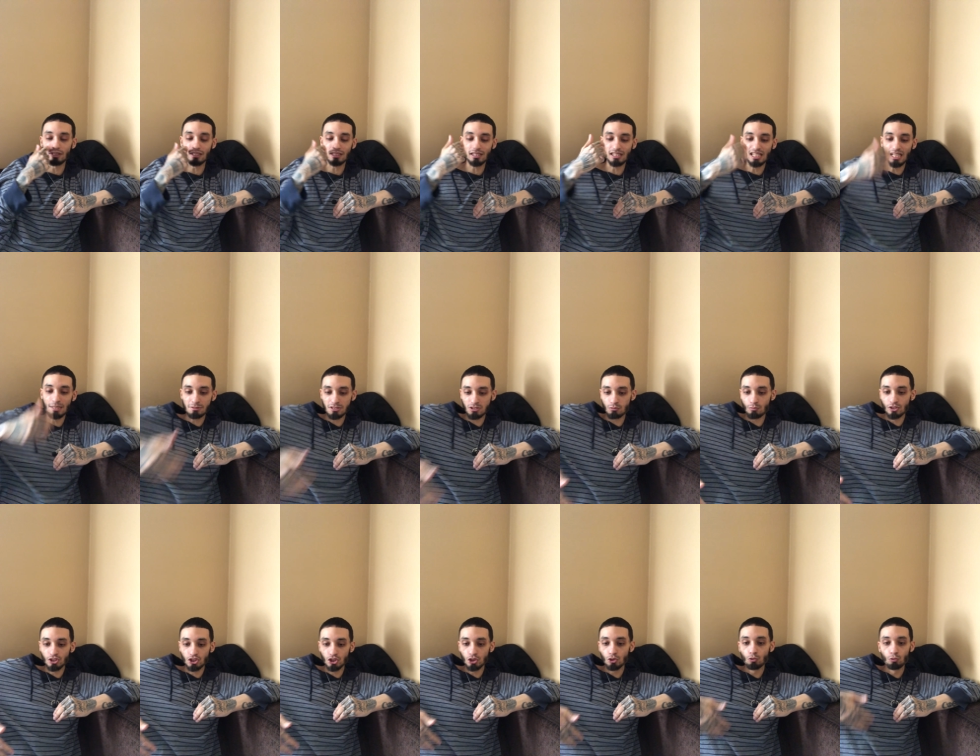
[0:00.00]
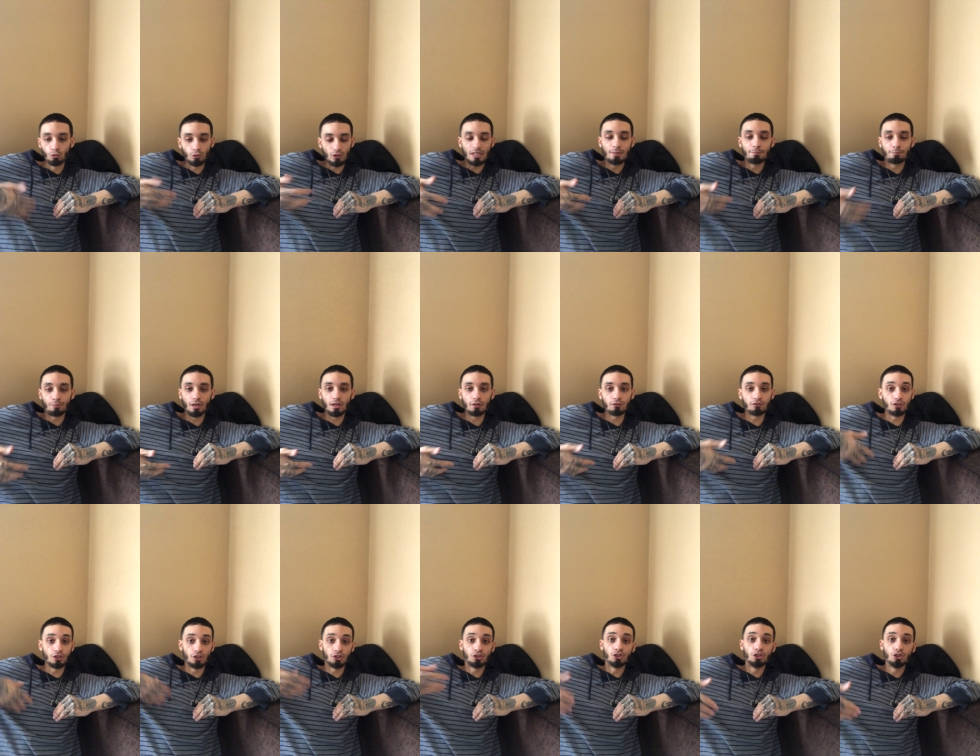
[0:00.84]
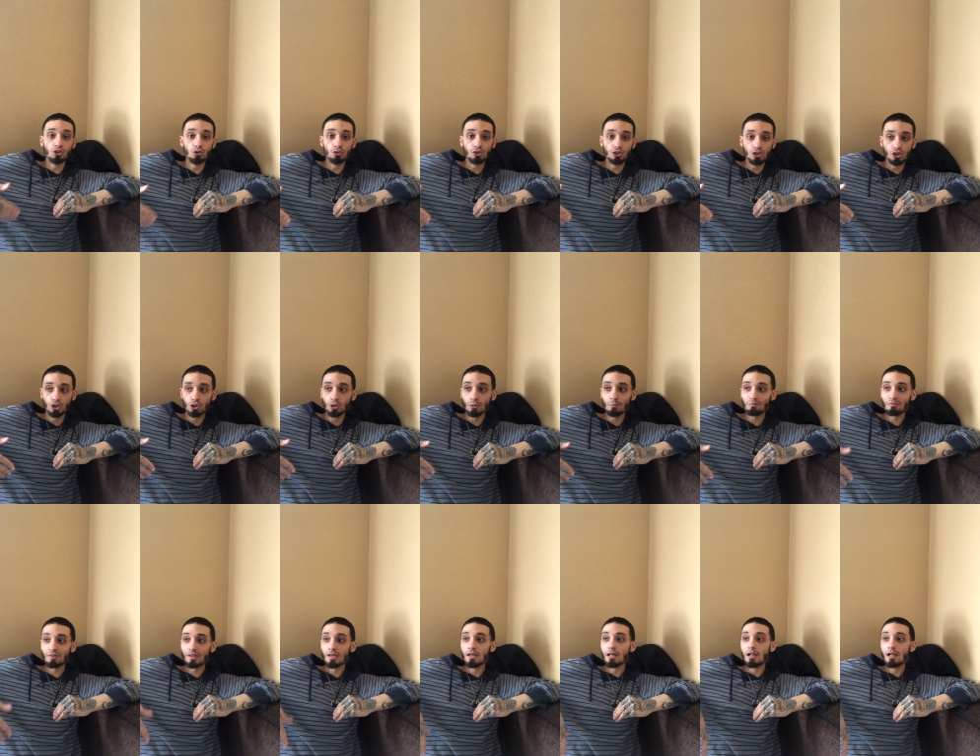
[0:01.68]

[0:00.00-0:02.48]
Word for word: eclipse when you rebirth your new you.